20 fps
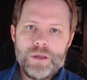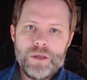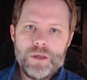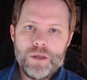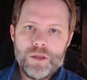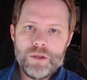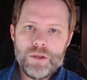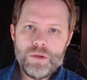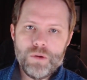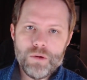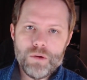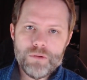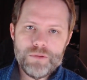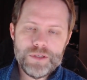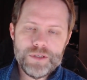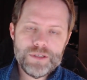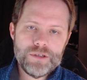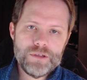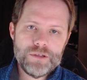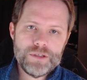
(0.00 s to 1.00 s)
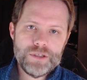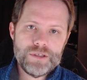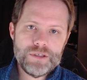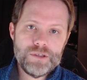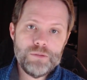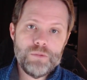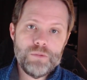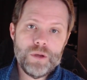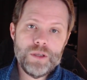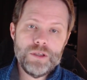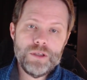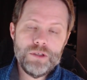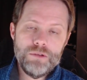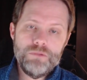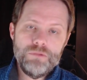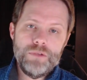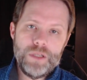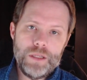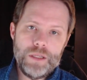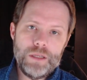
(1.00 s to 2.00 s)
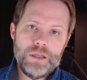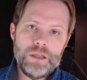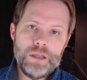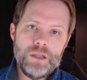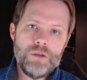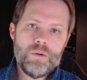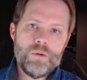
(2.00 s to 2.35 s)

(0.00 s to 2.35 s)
your research as to what you need in